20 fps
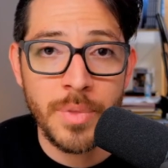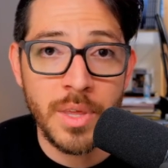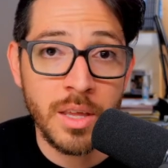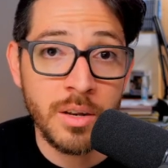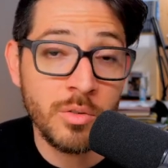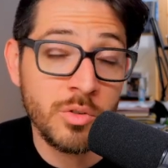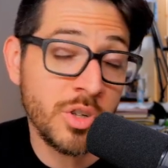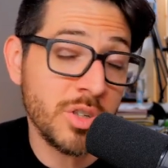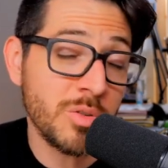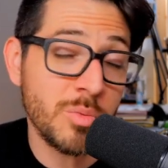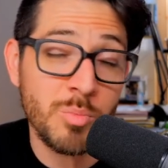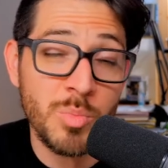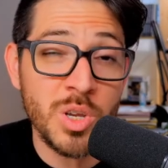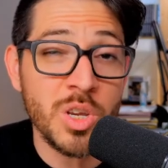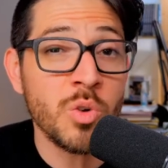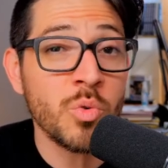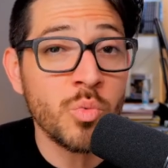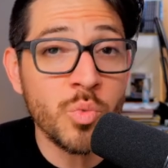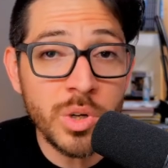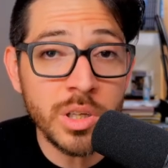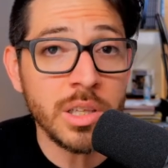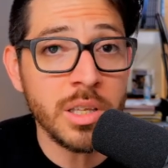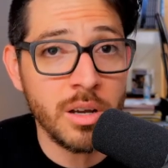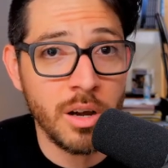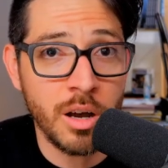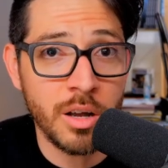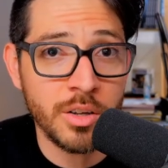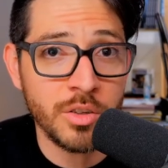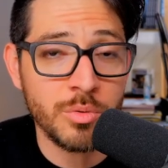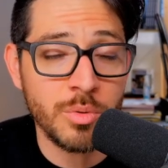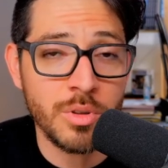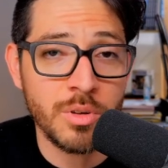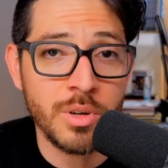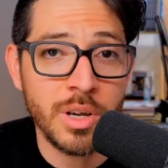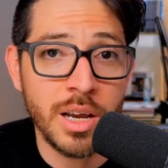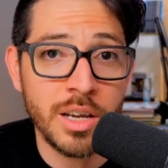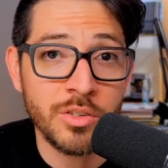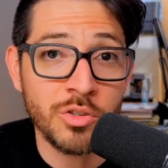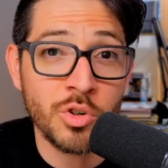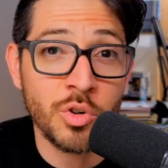And just being really honest with you
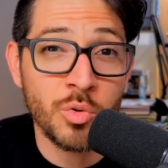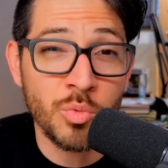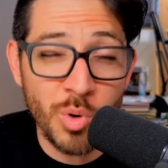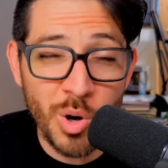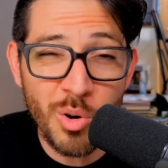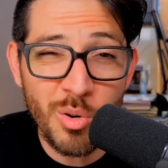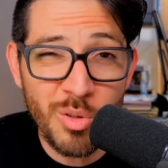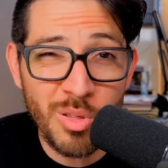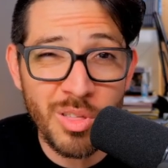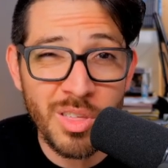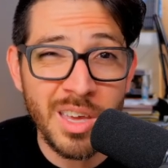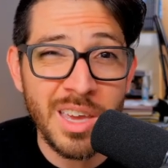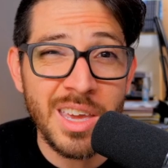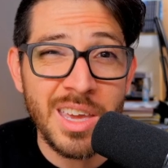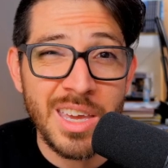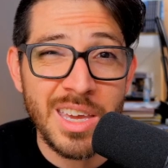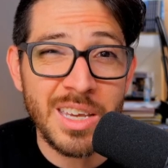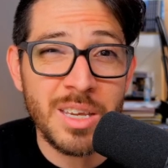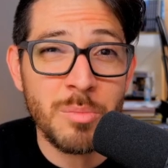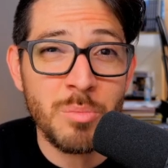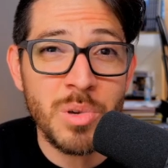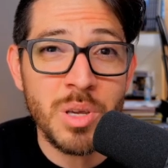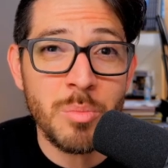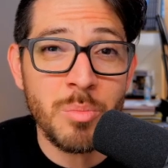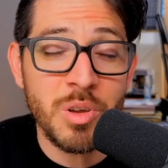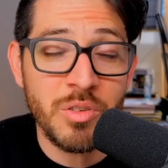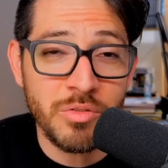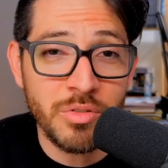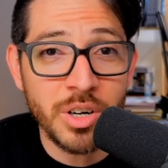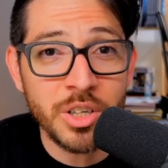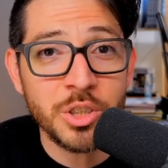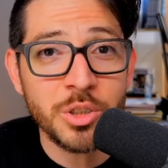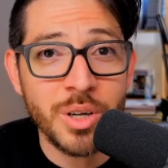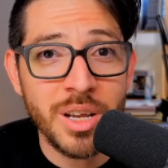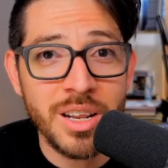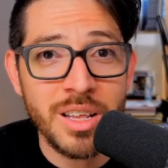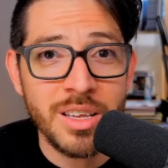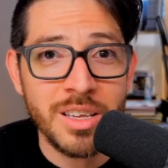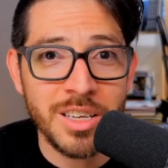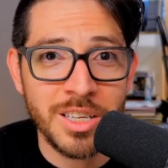guys, growth, it can be a bit
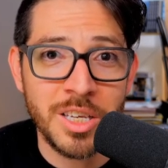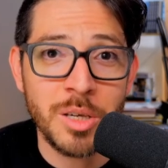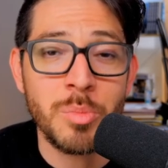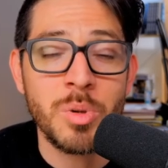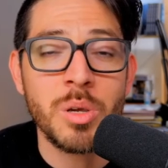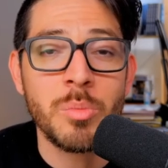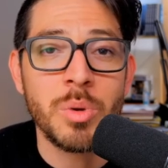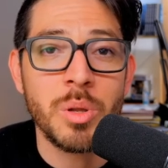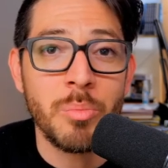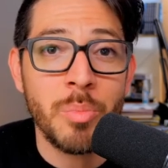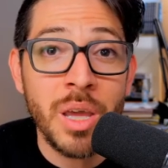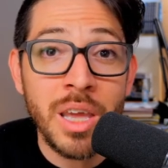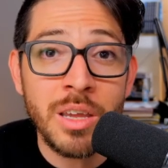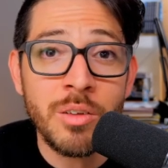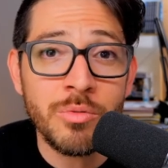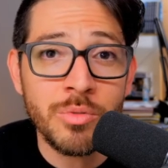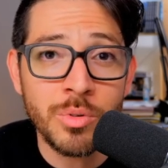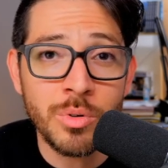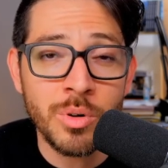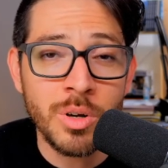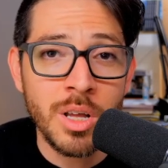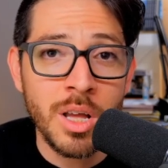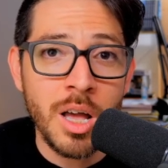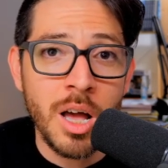frustrating, it can be a bit painful,